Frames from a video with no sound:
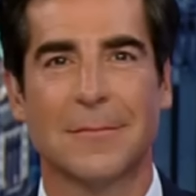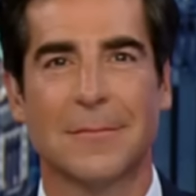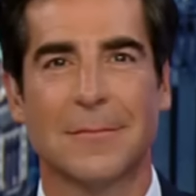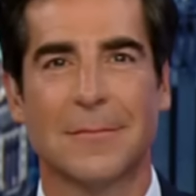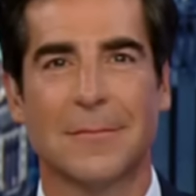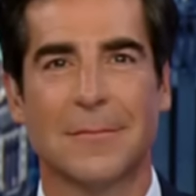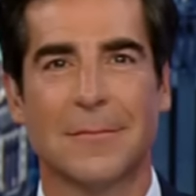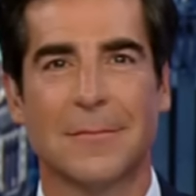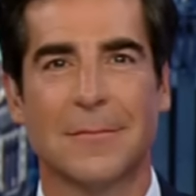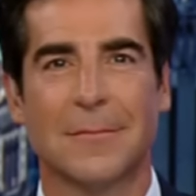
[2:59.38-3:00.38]

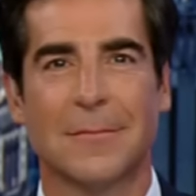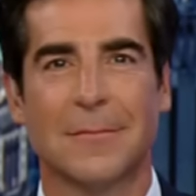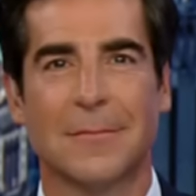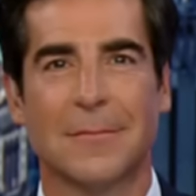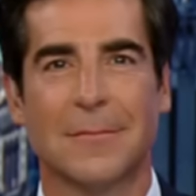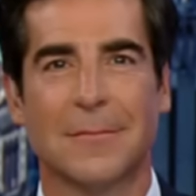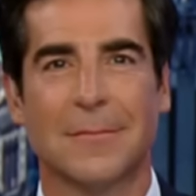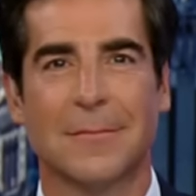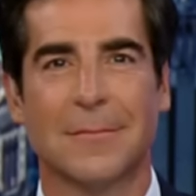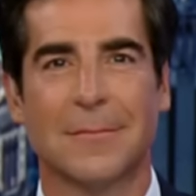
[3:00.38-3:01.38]

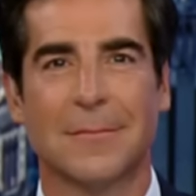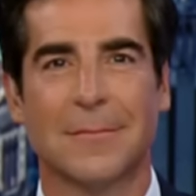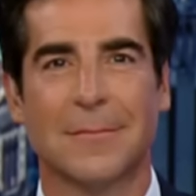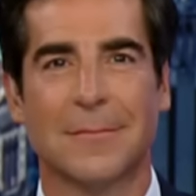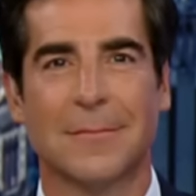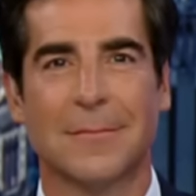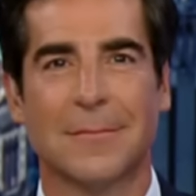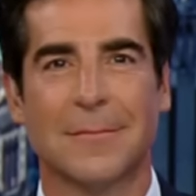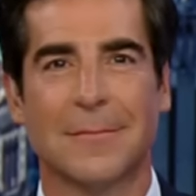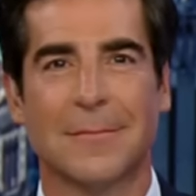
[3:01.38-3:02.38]

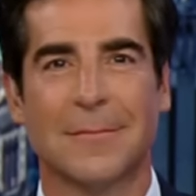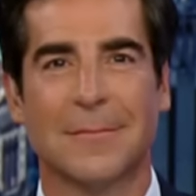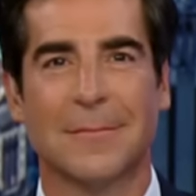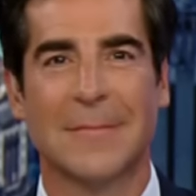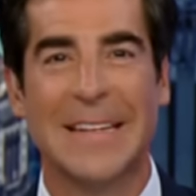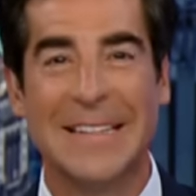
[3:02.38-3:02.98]
(not speaking)